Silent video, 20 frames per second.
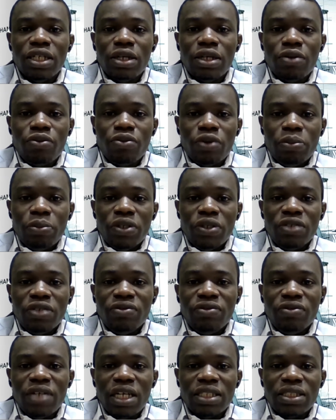we believe
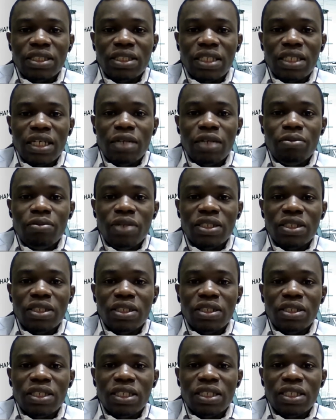that
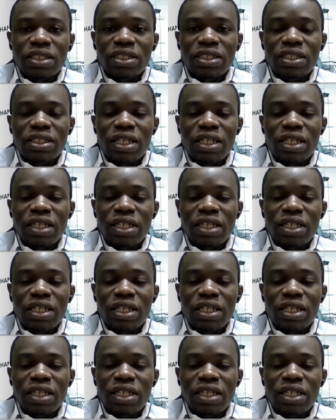latest